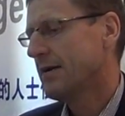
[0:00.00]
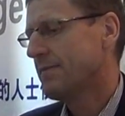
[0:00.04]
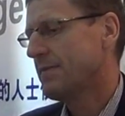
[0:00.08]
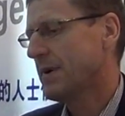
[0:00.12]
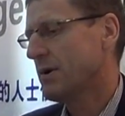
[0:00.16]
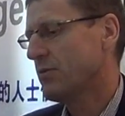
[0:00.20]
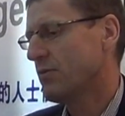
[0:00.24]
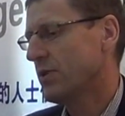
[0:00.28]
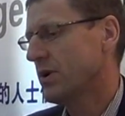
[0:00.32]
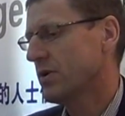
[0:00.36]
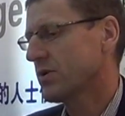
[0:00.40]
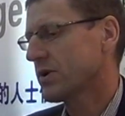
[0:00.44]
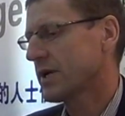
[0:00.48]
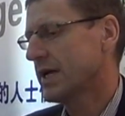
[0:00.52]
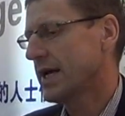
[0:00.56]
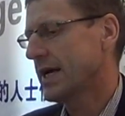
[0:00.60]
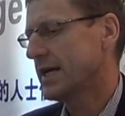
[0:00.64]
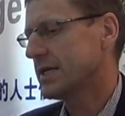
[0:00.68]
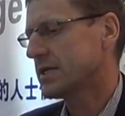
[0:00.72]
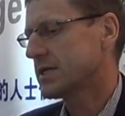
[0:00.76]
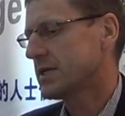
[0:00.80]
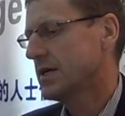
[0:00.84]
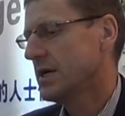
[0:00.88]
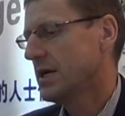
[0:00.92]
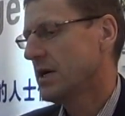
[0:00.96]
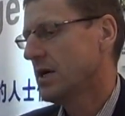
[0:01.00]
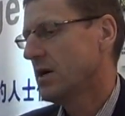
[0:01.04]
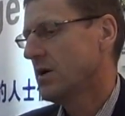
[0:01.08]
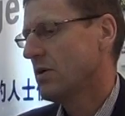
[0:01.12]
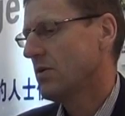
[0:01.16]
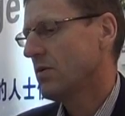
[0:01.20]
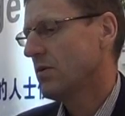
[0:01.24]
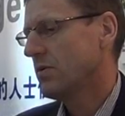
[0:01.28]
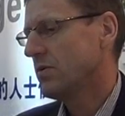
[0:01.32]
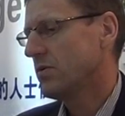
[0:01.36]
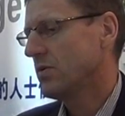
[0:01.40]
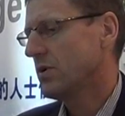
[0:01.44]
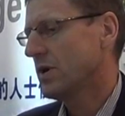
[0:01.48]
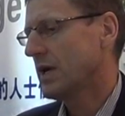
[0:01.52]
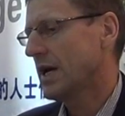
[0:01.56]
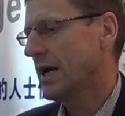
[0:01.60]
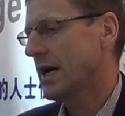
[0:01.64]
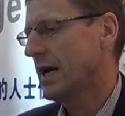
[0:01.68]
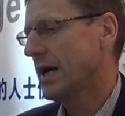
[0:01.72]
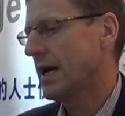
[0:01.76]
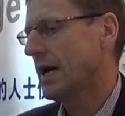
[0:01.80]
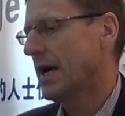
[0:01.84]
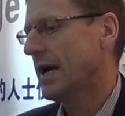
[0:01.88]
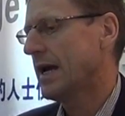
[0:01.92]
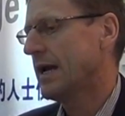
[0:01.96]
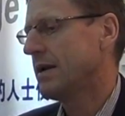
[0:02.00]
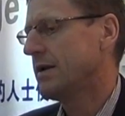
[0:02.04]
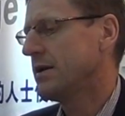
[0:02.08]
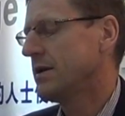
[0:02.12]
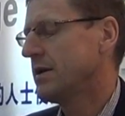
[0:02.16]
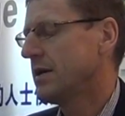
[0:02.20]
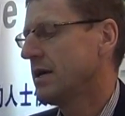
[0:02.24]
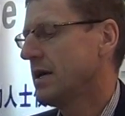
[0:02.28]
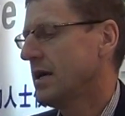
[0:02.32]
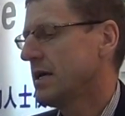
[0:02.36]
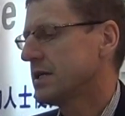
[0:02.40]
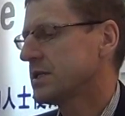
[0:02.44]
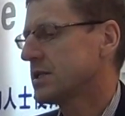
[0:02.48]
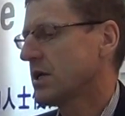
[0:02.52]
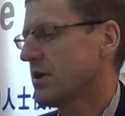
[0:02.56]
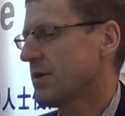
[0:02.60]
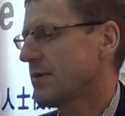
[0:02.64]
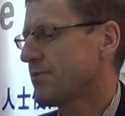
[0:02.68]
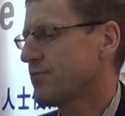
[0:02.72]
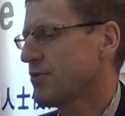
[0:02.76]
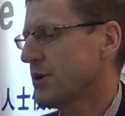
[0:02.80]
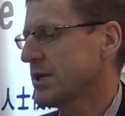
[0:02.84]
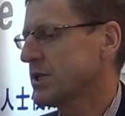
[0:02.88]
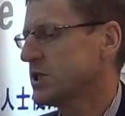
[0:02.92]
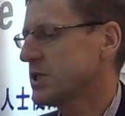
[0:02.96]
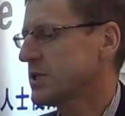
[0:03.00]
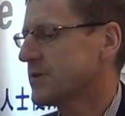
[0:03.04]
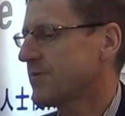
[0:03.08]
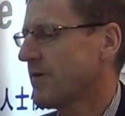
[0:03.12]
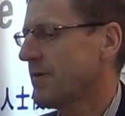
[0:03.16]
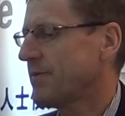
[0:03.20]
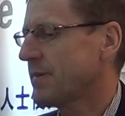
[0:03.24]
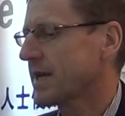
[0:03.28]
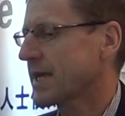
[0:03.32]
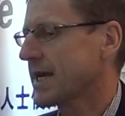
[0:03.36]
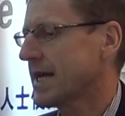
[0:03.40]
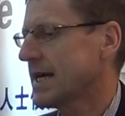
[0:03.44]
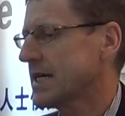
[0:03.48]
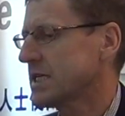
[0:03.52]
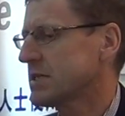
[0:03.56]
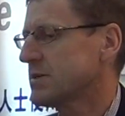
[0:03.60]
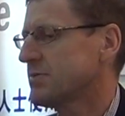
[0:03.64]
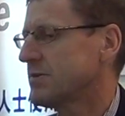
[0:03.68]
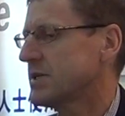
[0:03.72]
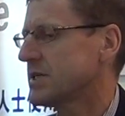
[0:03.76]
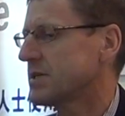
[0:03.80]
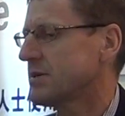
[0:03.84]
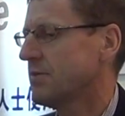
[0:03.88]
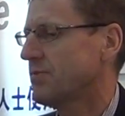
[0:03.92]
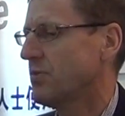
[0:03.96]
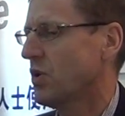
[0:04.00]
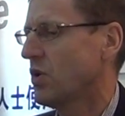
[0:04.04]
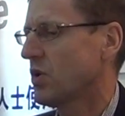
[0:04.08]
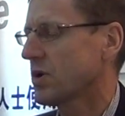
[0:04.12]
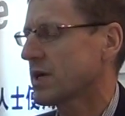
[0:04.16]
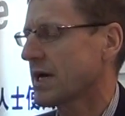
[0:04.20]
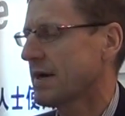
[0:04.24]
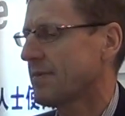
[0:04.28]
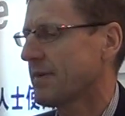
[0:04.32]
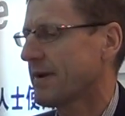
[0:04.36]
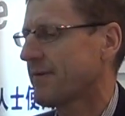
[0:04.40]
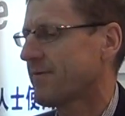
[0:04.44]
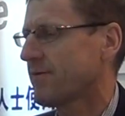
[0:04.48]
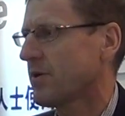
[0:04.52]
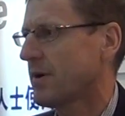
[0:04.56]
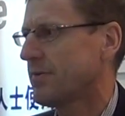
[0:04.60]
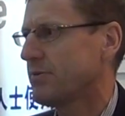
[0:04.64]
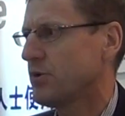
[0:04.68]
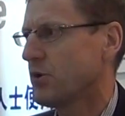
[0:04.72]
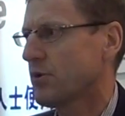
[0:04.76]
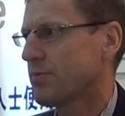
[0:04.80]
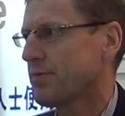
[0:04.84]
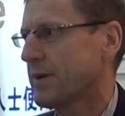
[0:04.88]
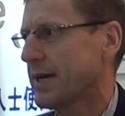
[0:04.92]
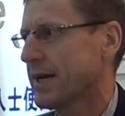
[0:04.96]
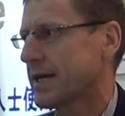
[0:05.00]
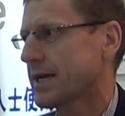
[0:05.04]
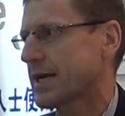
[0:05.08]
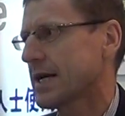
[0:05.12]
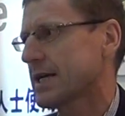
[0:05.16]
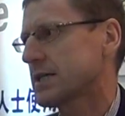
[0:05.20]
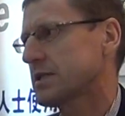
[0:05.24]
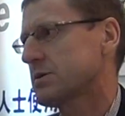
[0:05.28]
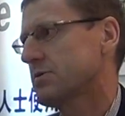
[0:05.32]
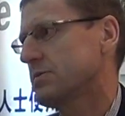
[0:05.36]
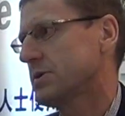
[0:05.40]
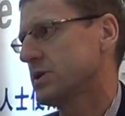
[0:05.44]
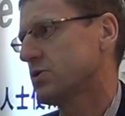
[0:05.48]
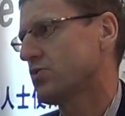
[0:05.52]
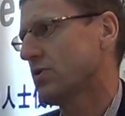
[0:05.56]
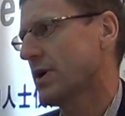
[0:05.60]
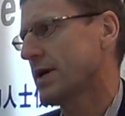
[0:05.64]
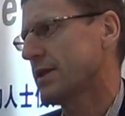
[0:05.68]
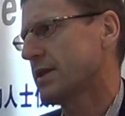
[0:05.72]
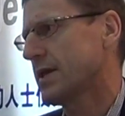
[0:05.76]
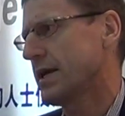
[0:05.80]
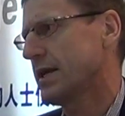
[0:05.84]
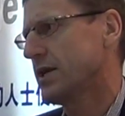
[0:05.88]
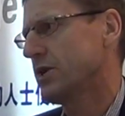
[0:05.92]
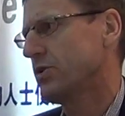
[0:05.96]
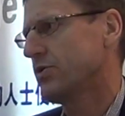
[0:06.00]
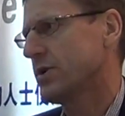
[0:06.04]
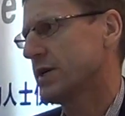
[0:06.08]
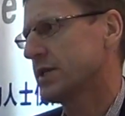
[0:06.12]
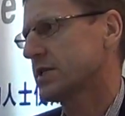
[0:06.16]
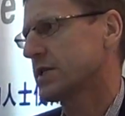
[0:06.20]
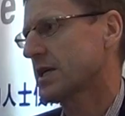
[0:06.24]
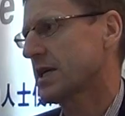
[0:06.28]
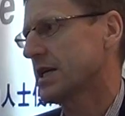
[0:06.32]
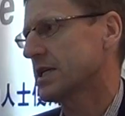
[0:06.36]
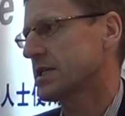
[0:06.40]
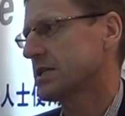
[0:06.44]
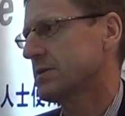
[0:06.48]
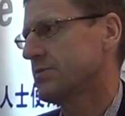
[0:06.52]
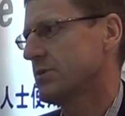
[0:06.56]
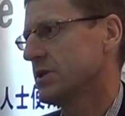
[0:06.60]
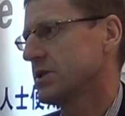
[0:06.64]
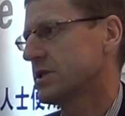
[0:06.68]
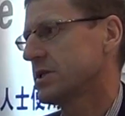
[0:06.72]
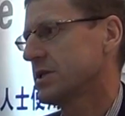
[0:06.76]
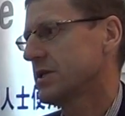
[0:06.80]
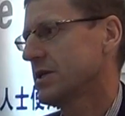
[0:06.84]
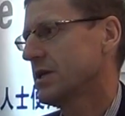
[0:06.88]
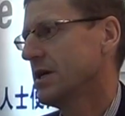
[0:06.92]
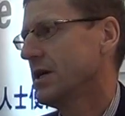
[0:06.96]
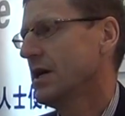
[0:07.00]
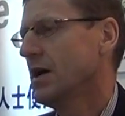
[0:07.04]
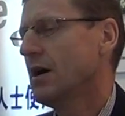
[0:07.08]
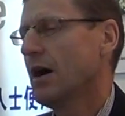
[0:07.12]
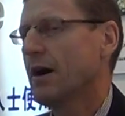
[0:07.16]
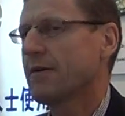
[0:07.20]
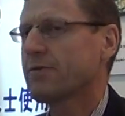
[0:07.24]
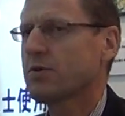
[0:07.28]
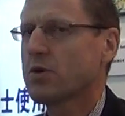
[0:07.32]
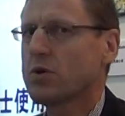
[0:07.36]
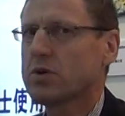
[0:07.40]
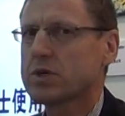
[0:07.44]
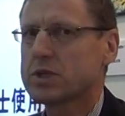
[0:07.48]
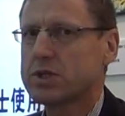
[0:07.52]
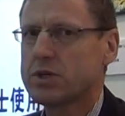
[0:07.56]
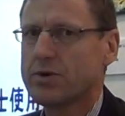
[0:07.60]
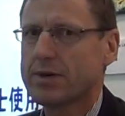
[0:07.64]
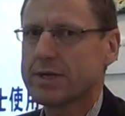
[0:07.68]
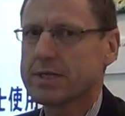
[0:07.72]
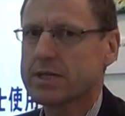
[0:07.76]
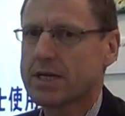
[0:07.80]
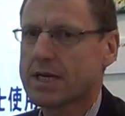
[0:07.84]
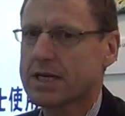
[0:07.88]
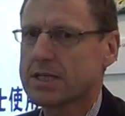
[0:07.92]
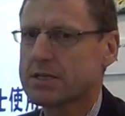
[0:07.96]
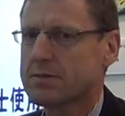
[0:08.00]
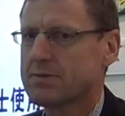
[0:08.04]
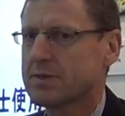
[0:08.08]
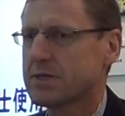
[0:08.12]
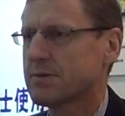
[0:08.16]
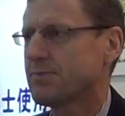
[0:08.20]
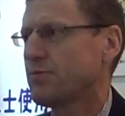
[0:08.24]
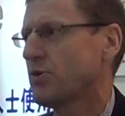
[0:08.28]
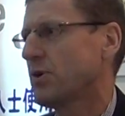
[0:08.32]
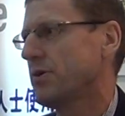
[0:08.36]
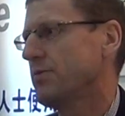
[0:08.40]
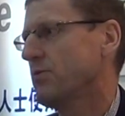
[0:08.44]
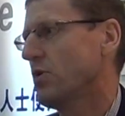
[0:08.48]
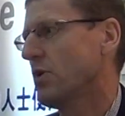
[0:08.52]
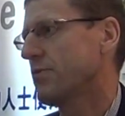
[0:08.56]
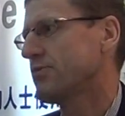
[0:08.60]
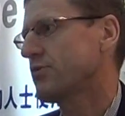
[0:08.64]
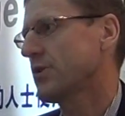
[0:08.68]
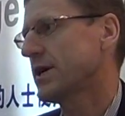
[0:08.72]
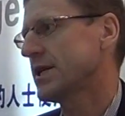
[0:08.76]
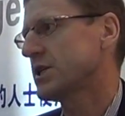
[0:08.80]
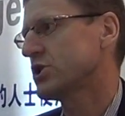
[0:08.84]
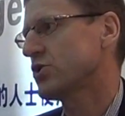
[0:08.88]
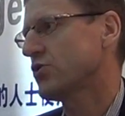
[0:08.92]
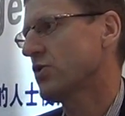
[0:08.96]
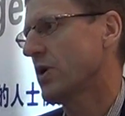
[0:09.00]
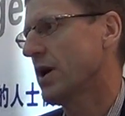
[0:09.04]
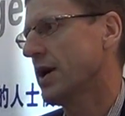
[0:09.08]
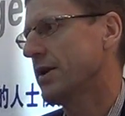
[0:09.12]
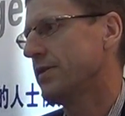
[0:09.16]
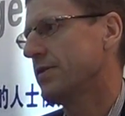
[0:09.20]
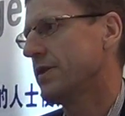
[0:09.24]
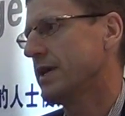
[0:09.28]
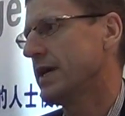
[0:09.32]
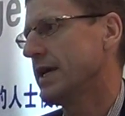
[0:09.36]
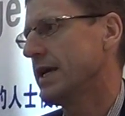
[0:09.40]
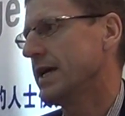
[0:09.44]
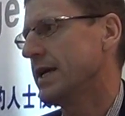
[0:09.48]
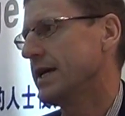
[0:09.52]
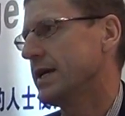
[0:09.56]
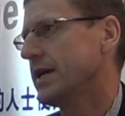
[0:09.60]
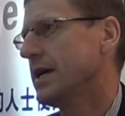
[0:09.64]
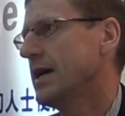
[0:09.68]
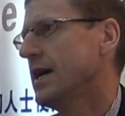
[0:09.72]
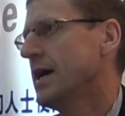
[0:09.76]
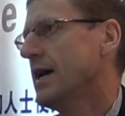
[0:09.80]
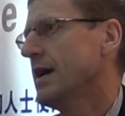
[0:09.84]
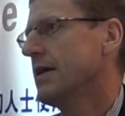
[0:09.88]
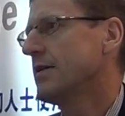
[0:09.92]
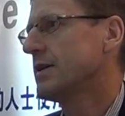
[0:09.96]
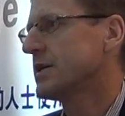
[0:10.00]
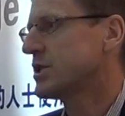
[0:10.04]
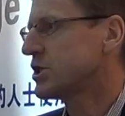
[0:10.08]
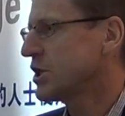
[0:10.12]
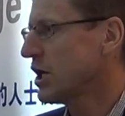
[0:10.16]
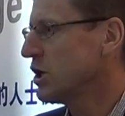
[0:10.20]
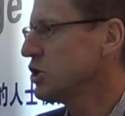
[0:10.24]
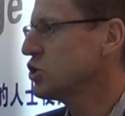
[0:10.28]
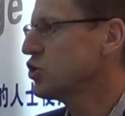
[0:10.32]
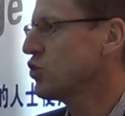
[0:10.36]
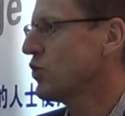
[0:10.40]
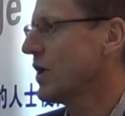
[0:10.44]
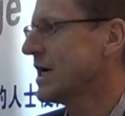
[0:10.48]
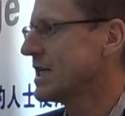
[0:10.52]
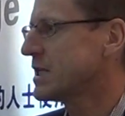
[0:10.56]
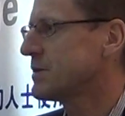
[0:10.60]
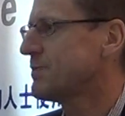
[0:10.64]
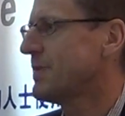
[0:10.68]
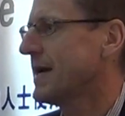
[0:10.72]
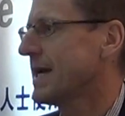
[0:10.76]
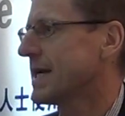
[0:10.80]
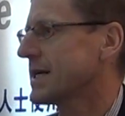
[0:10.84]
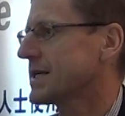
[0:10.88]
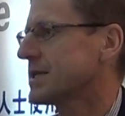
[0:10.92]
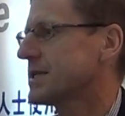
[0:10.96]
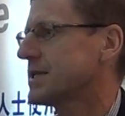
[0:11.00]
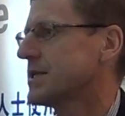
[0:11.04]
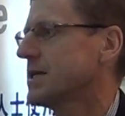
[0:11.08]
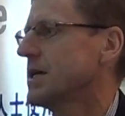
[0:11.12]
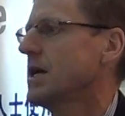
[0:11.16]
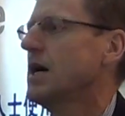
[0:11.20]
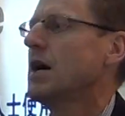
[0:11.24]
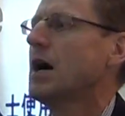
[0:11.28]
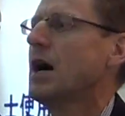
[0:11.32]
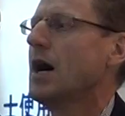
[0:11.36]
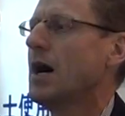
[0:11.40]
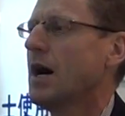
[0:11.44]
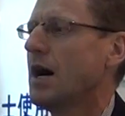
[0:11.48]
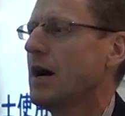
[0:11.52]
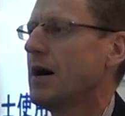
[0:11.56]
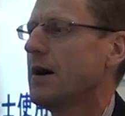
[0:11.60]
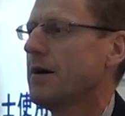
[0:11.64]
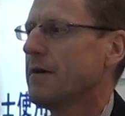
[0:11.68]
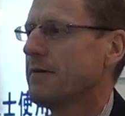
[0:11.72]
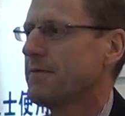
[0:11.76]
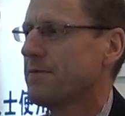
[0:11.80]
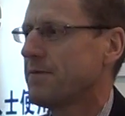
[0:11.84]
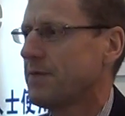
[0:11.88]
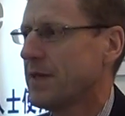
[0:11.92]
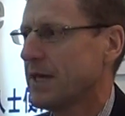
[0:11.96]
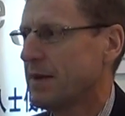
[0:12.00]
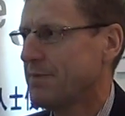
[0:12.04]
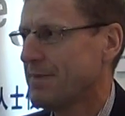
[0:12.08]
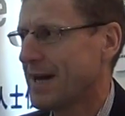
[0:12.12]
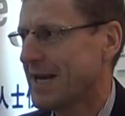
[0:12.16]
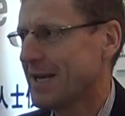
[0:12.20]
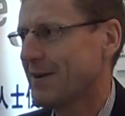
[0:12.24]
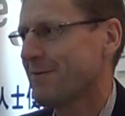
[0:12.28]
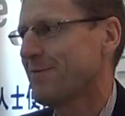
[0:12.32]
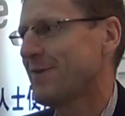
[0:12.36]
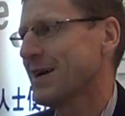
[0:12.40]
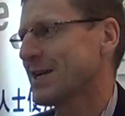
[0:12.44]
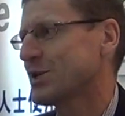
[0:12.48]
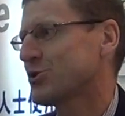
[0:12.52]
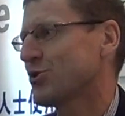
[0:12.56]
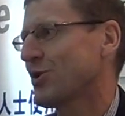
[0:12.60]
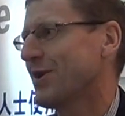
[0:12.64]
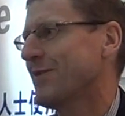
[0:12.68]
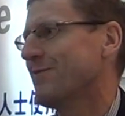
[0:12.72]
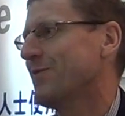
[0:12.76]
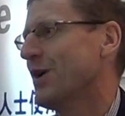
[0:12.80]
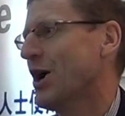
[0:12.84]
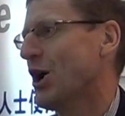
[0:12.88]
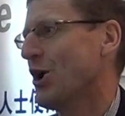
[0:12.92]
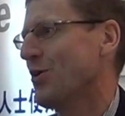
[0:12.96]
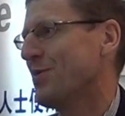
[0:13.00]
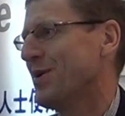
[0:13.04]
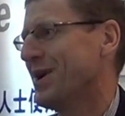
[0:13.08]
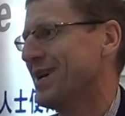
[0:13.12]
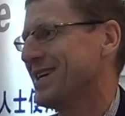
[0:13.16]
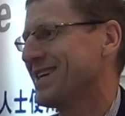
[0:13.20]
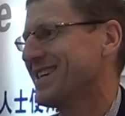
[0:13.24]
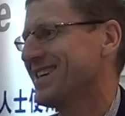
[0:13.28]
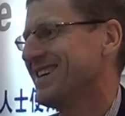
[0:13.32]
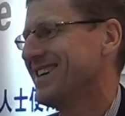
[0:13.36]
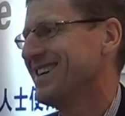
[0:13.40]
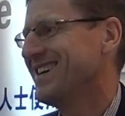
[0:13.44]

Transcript: But we're looking at, and so the pressures from the customers are more coming from European customers rather than US customers. Of course, US customers are putting more pressure on the social aspects of the manufacturing environment.